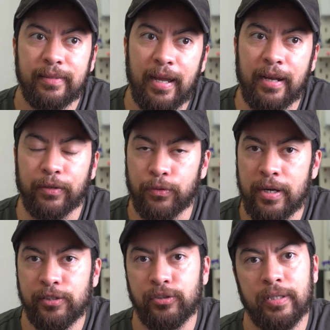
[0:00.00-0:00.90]
kind of
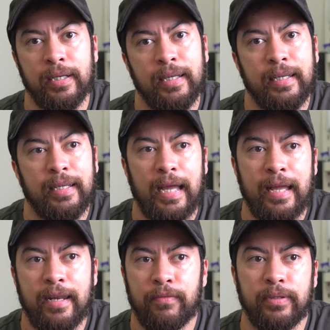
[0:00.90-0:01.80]
crushed
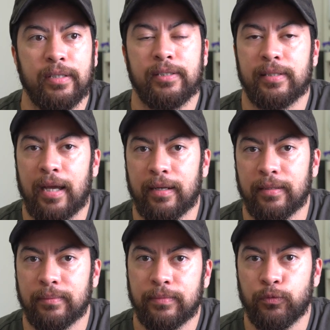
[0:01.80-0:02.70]
and everything's just kind
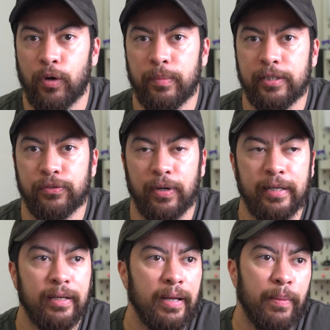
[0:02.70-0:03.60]
of rubbish, right?